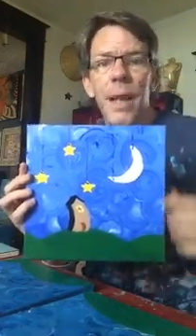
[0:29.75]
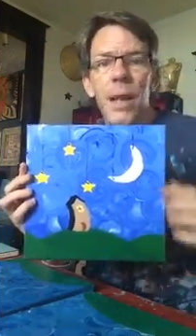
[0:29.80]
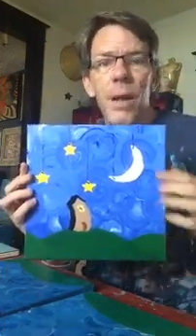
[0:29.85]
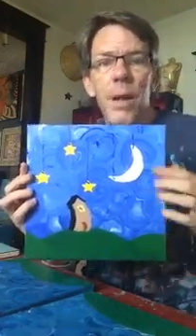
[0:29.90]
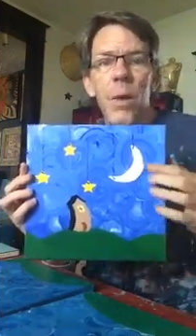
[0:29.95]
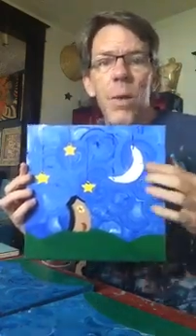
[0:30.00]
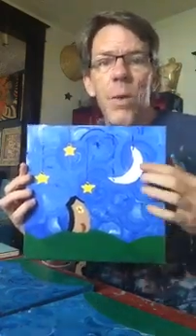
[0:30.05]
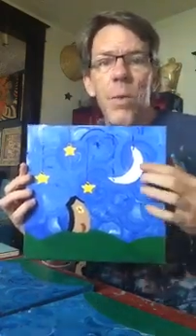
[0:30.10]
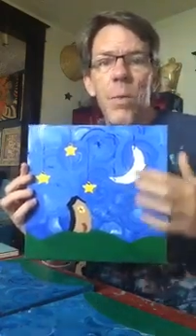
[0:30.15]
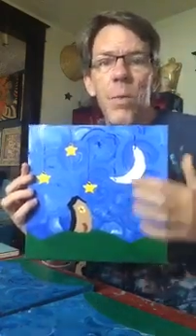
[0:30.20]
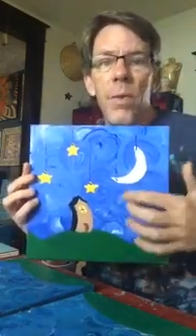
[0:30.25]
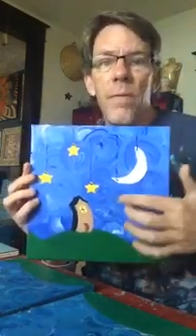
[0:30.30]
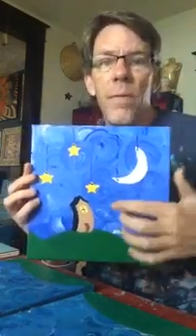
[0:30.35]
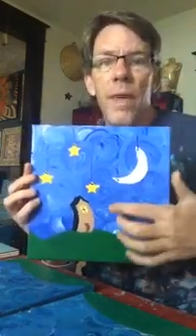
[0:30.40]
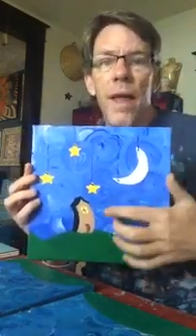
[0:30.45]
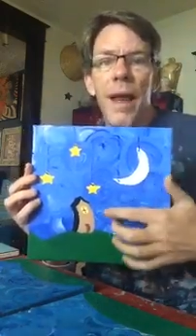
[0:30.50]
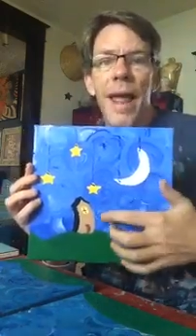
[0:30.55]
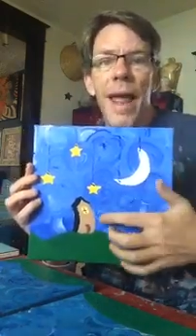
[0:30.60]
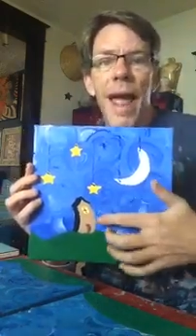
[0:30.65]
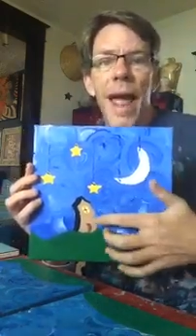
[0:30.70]
We've got
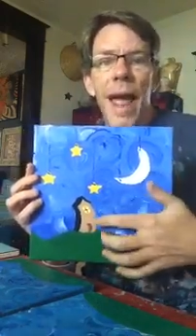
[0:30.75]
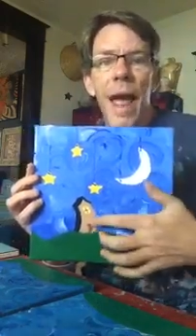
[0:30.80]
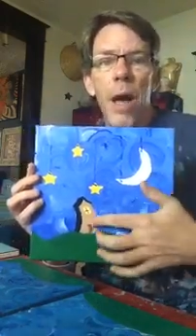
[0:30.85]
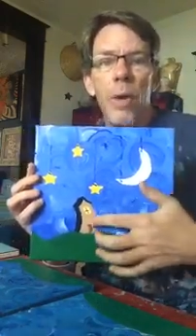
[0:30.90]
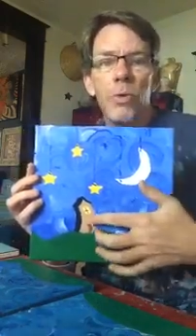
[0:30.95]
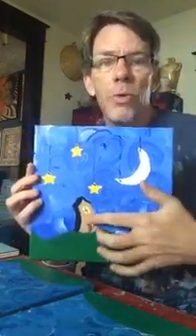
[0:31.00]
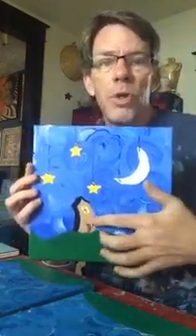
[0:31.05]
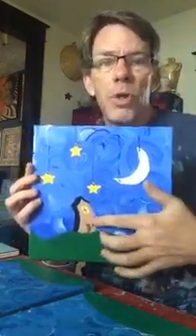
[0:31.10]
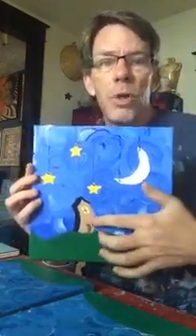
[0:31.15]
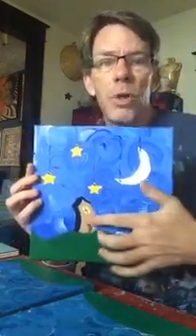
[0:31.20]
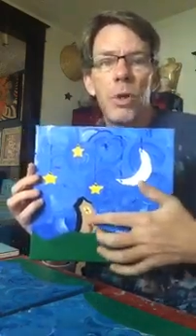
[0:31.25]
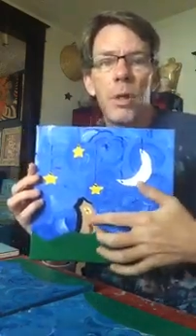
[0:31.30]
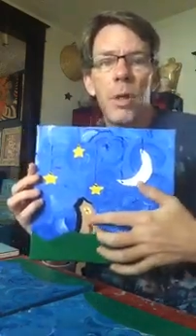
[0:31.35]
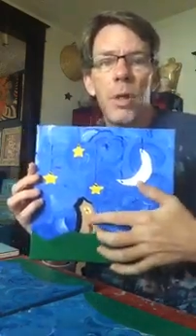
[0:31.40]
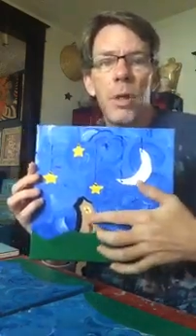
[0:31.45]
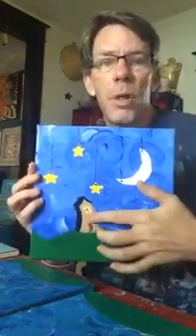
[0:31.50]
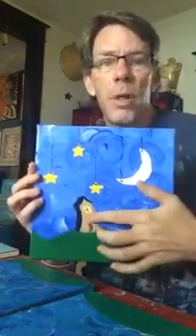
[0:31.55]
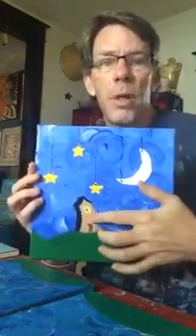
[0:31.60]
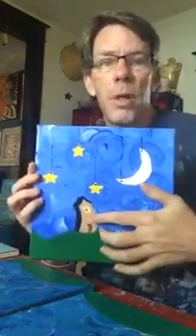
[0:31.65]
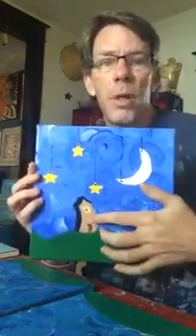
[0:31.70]
a house.
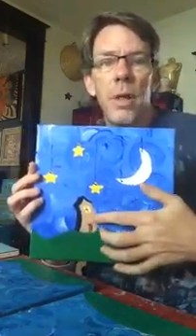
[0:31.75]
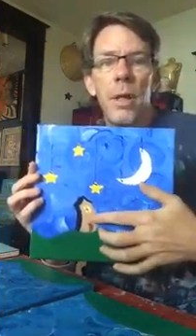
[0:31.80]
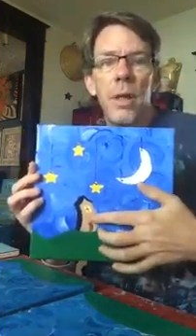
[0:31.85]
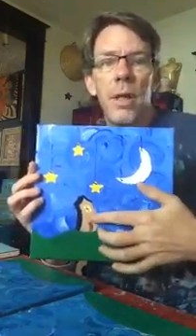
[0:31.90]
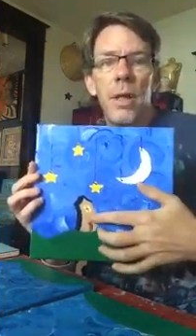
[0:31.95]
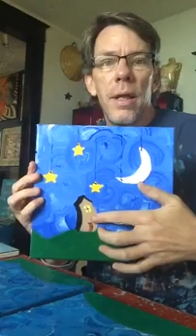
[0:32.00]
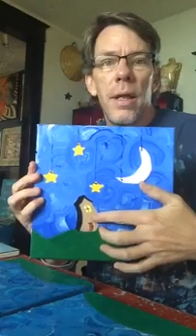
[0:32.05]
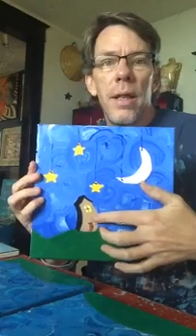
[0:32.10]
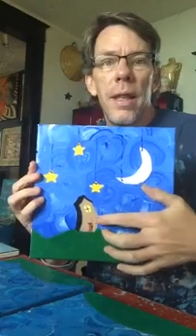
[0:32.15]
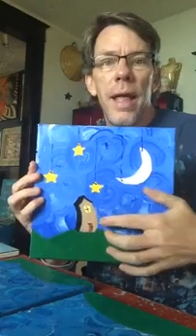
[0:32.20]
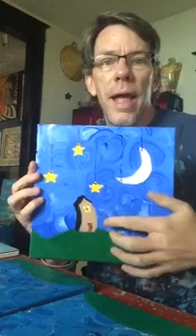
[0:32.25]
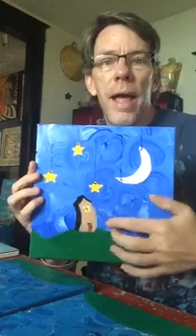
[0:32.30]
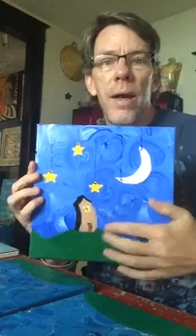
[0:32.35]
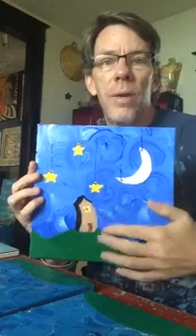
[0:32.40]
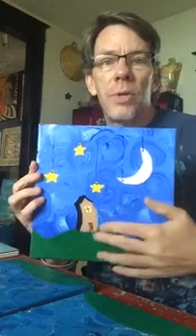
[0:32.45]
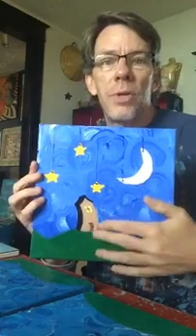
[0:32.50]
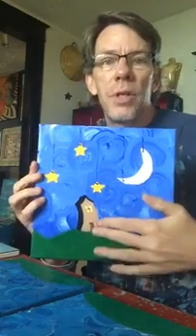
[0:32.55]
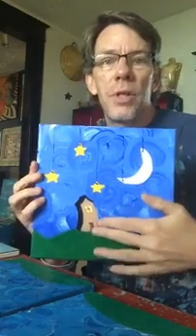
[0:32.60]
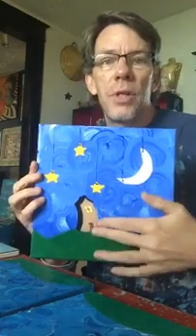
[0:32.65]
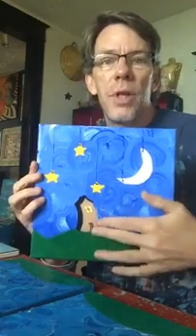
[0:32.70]
The house is
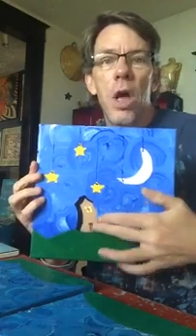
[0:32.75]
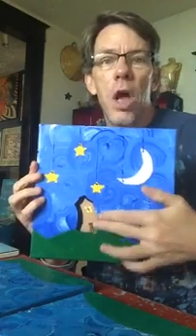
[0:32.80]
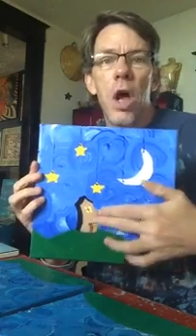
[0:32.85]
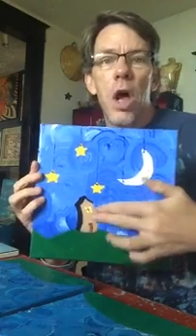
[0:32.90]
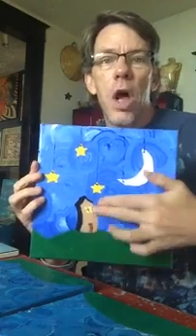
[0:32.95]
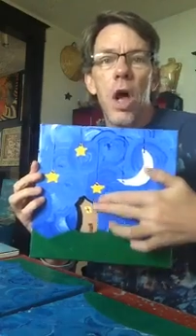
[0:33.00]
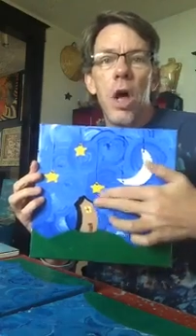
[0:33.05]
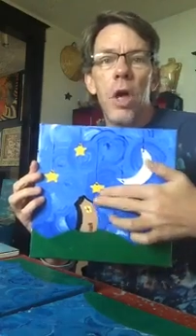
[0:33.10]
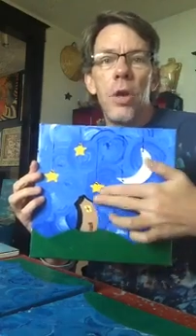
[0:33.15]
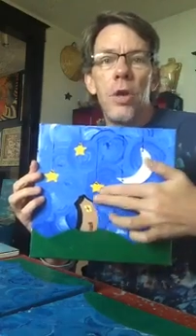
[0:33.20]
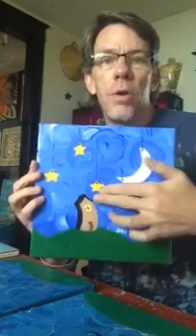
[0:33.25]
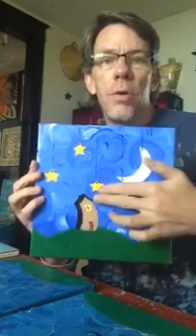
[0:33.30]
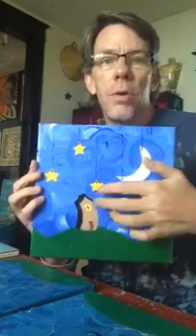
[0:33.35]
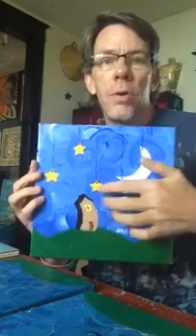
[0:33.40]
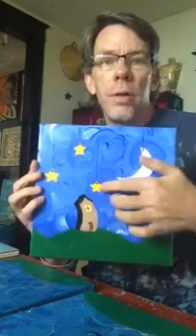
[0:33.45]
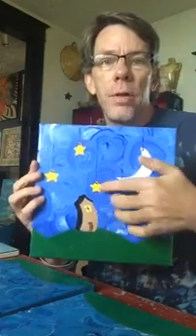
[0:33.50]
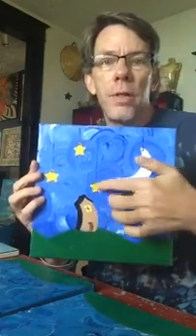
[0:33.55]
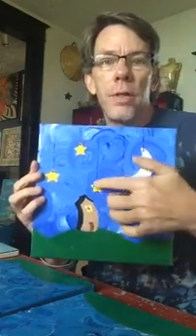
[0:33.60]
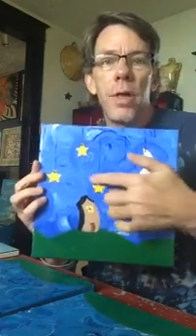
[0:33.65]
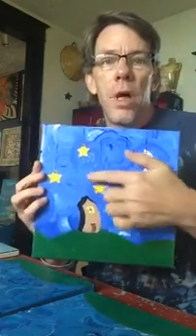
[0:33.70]
under
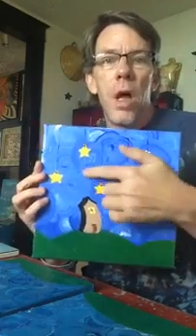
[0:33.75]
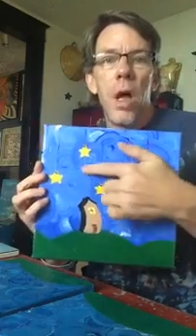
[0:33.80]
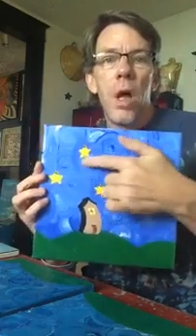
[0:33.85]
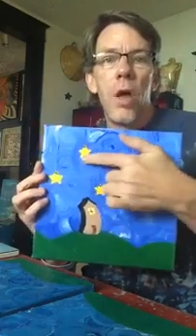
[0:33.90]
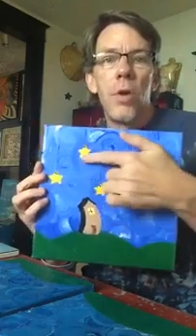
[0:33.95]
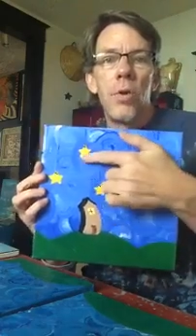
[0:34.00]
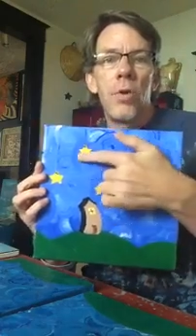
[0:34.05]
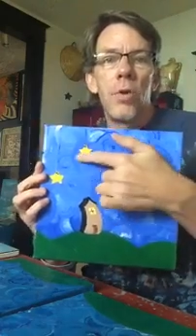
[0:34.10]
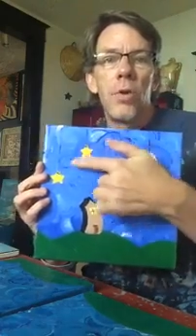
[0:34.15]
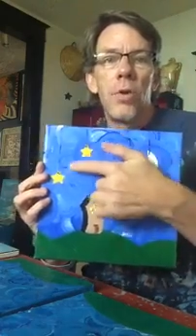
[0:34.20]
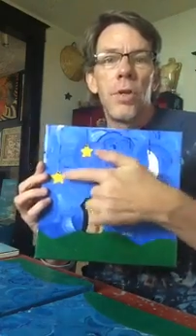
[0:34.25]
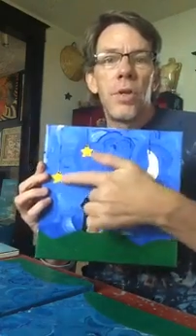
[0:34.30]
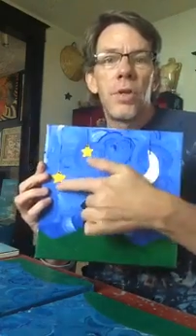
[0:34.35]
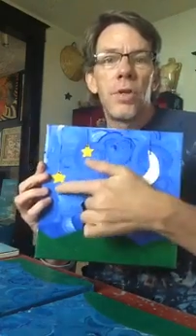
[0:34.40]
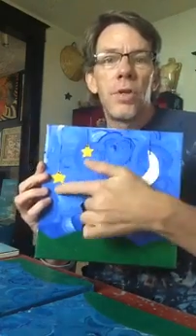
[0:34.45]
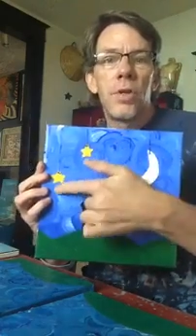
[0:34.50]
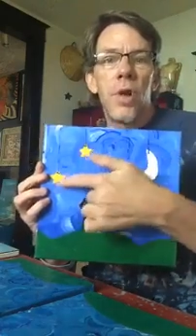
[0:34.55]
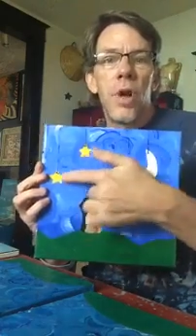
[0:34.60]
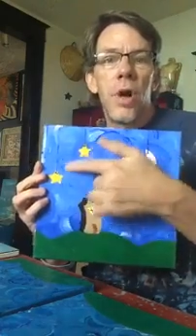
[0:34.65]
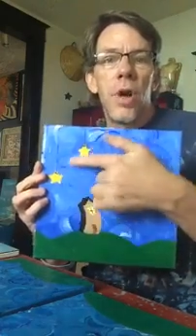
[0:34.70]
the
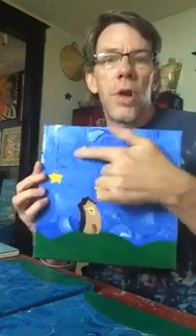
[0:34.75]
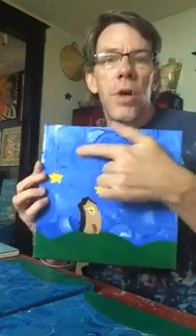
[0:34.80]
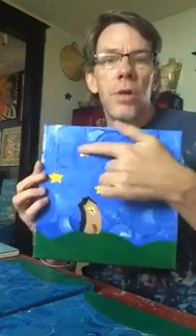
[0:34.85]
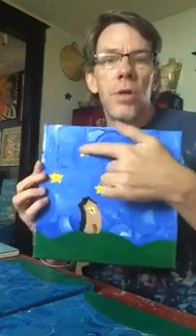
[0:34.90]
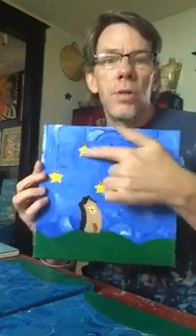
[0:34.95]
stars.